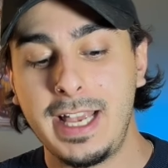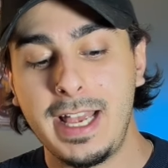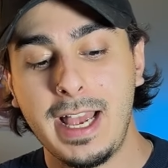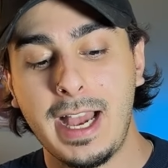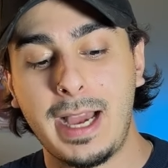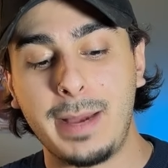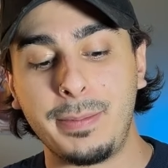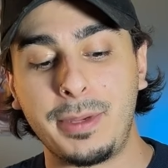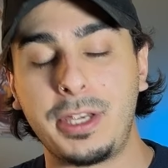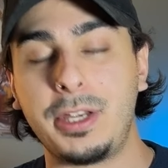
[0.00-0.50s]

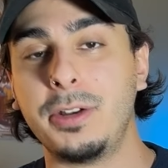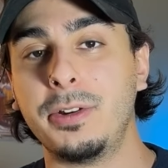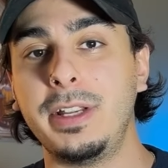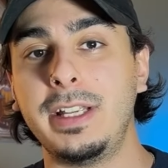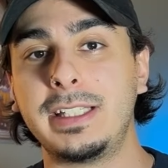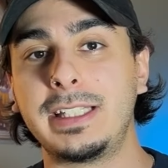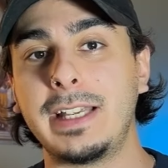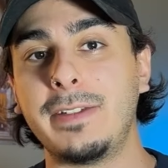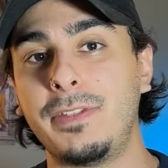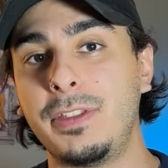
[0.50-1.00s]
I'm
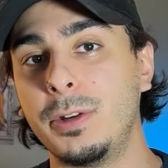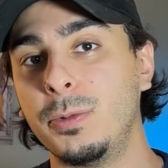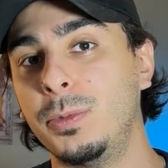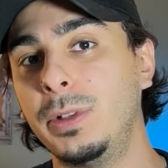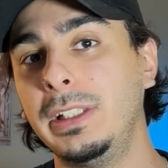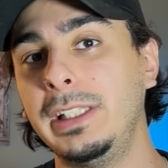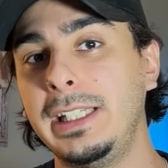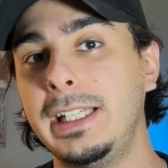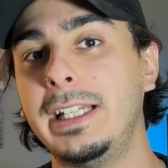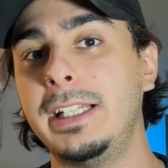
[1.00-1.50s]
curious if there
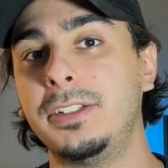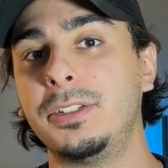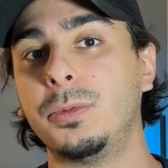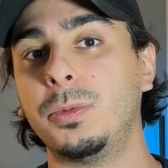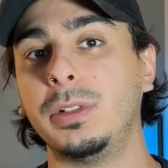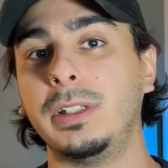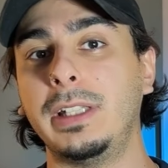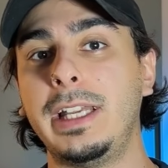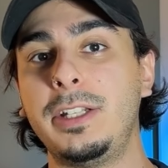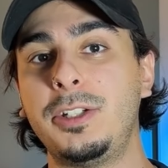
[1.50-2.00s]
really is a
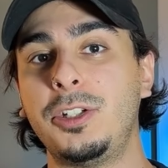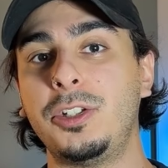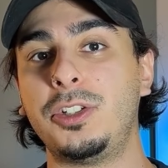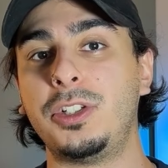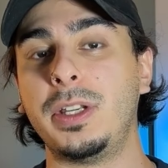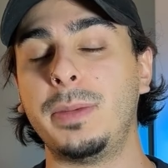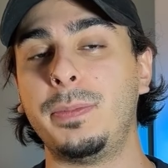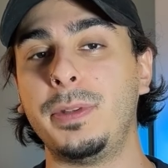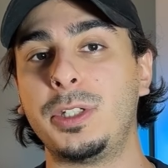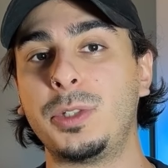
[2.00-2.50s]

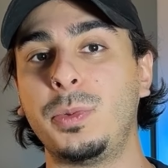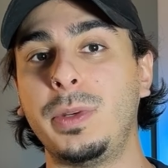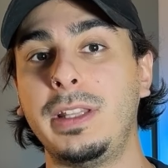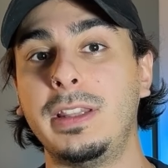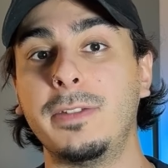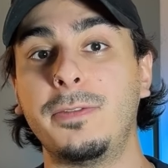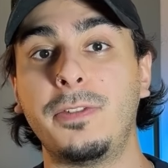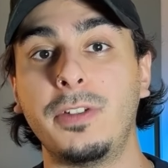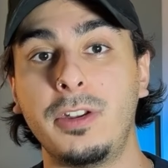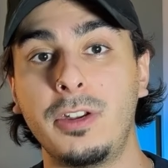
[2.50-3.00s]
relationship between the
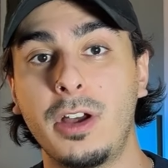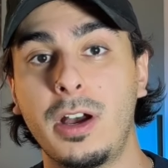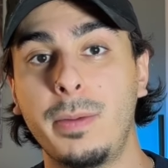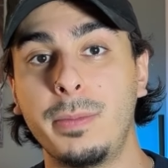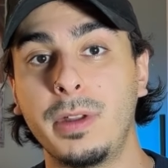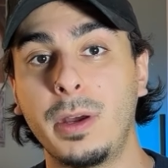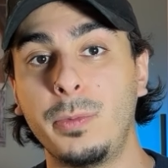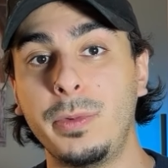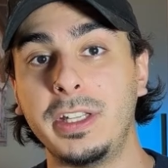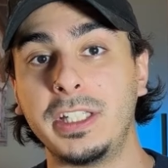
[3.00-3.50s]

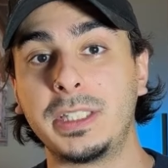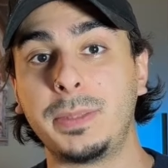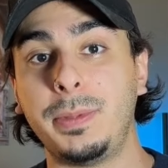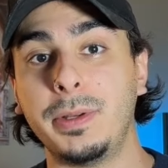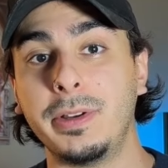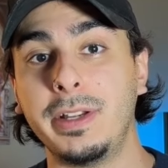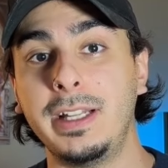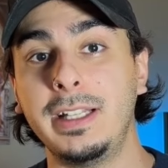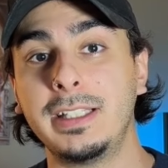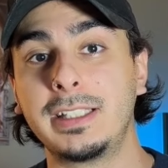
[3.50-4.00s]
phenomena we
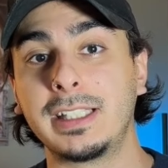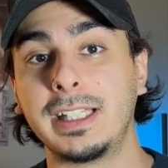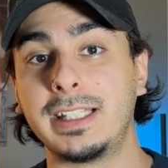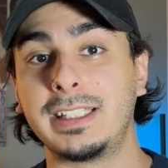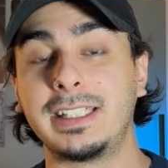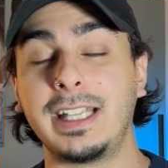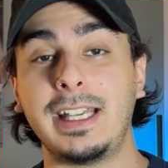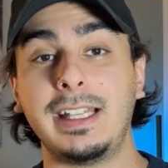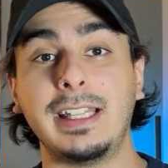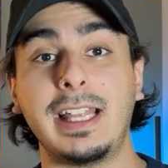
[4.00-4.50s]
experience, let's
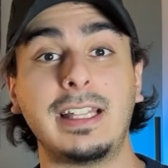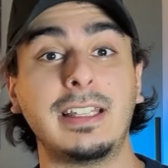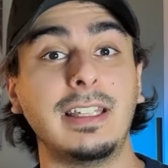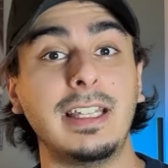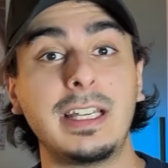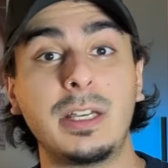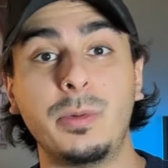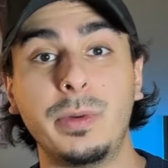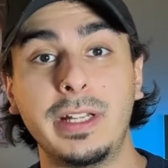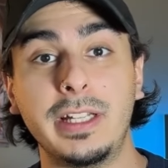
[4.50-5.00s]
say like
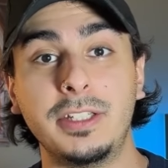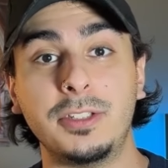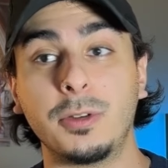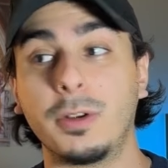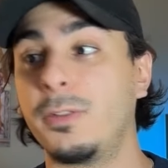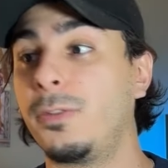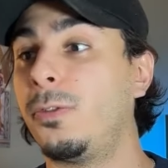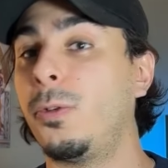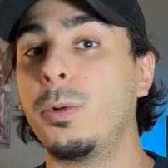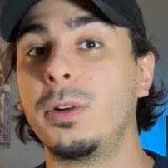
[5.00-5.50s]
liquids or
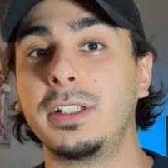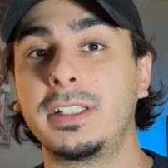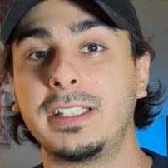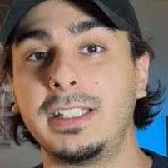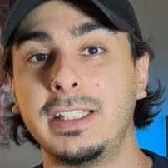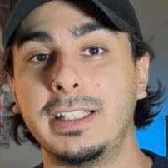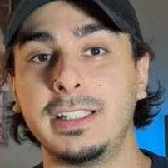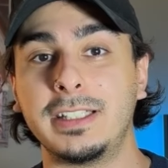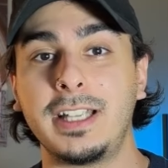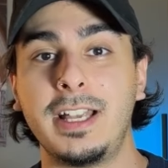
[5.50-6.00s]

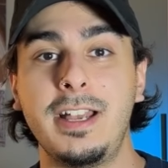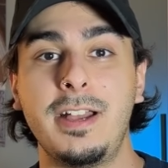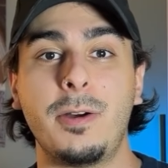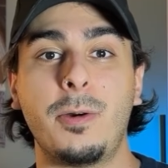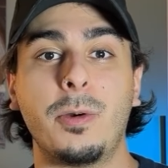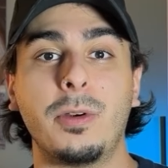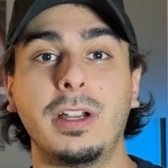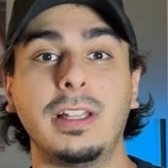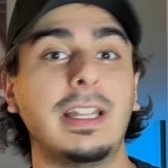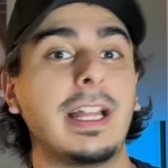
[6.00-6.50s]
forces
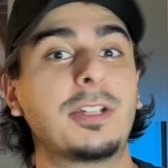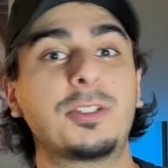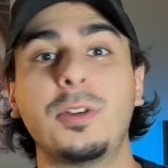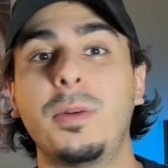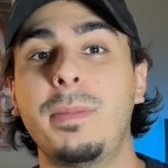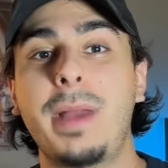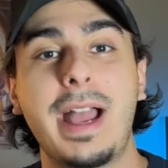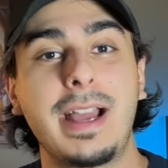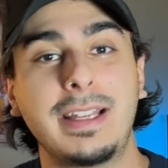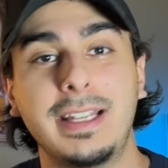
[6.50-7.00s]
or
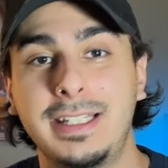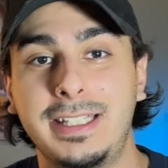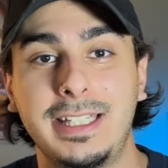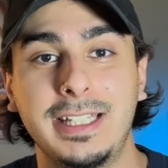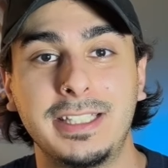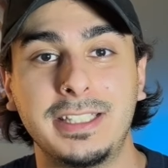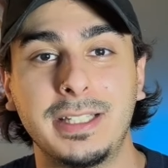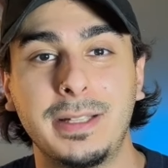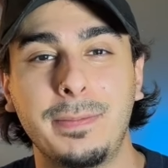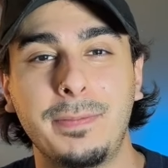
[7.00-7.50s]

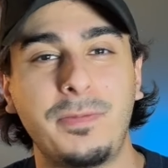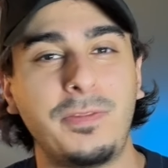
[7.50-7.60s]
electromagnetism,